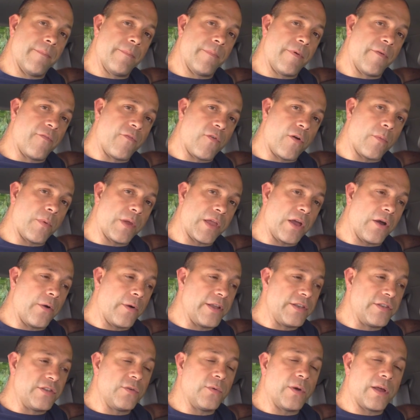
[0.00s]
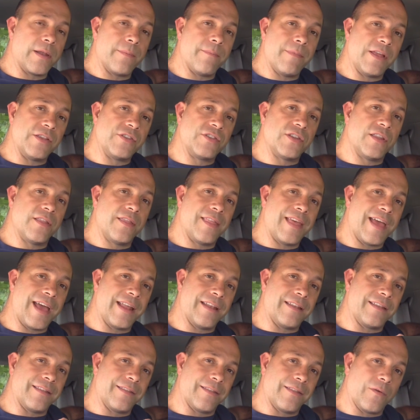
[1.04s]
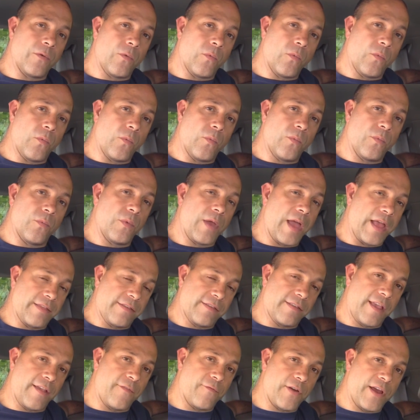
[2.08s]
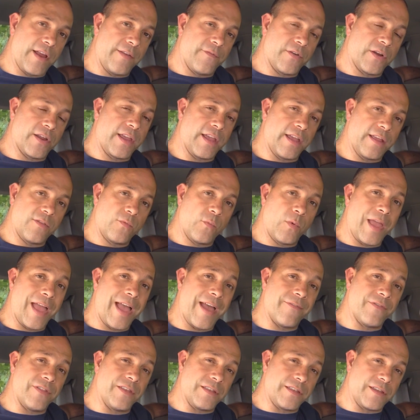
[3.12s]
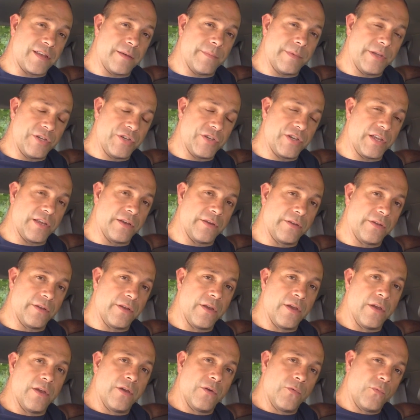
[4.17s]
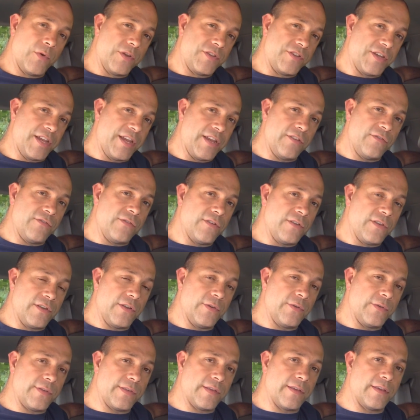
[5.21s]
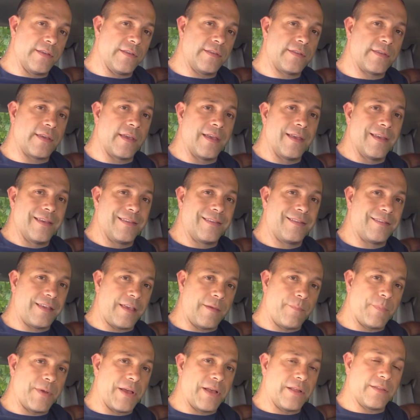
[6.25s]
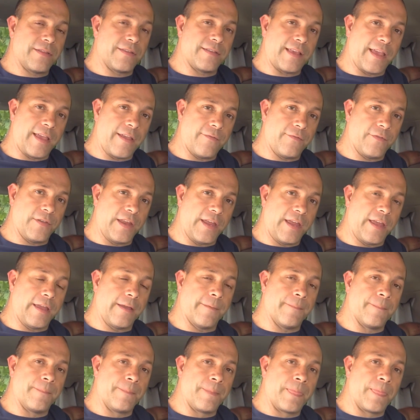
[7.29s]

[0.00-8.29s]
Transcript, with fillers: Before we go, I do want to mention that at Safe Ride for Kids, we have the Tummy Shield, which introduces seatbelt safety